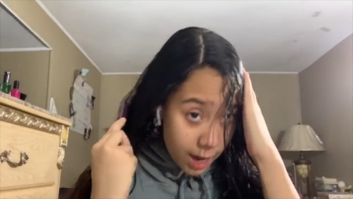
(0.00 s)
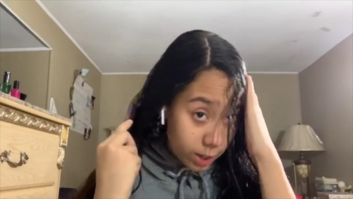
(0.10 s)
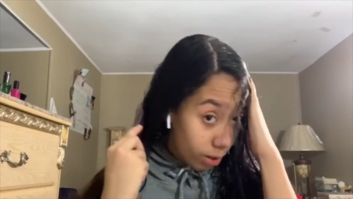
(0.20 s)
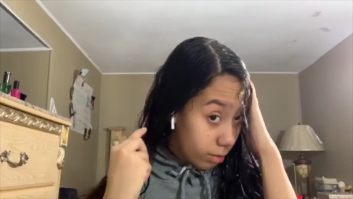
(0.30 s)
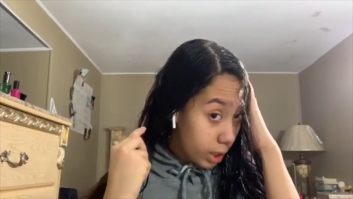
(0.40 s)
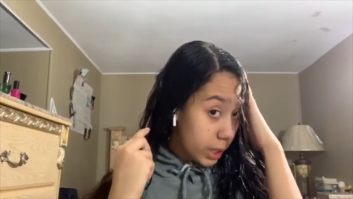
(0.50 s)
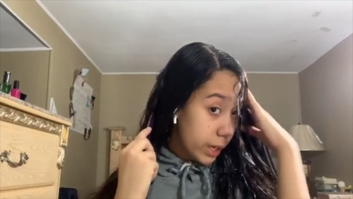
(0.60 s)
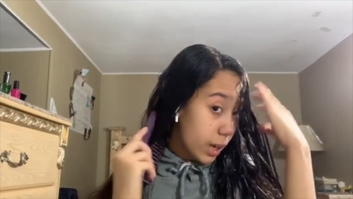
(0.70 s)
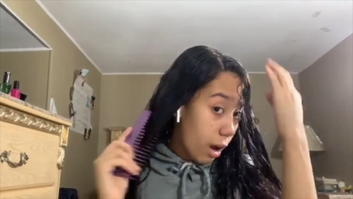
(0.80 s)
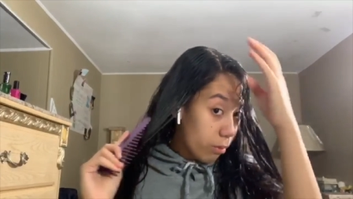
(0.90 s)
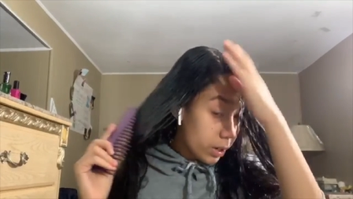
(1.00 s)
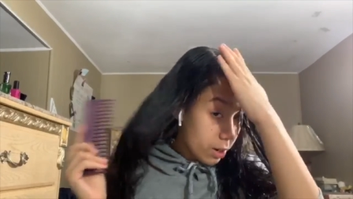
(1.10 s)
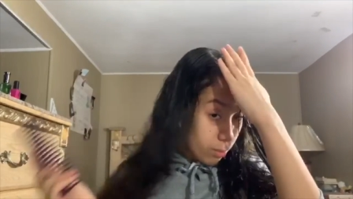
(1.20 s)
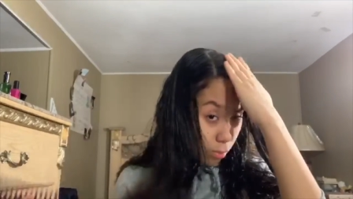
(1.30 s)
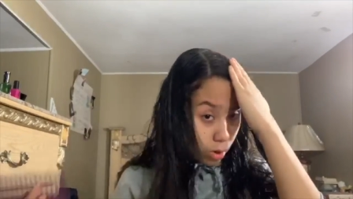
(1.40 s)
I don't really like it. I want
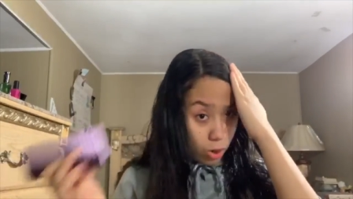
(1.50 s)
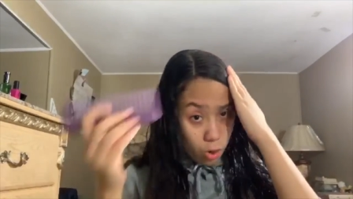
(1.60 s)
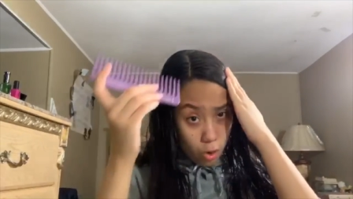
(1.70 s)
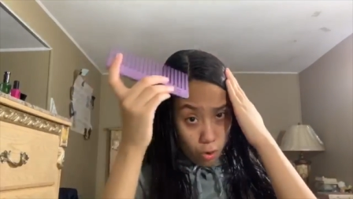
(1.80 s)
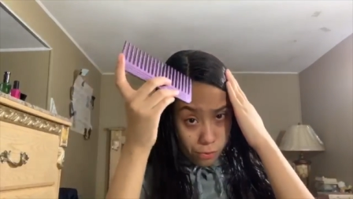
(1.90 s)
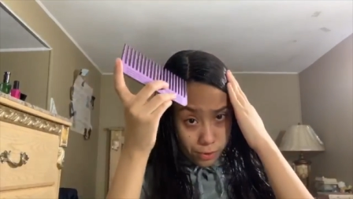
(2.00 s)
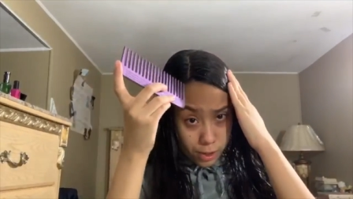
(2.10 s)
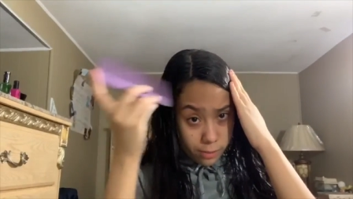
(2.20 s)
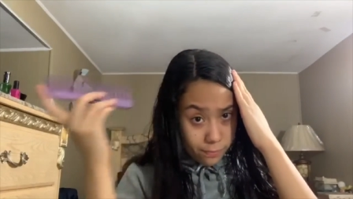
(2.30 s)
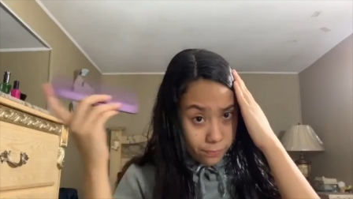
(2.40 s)
it more over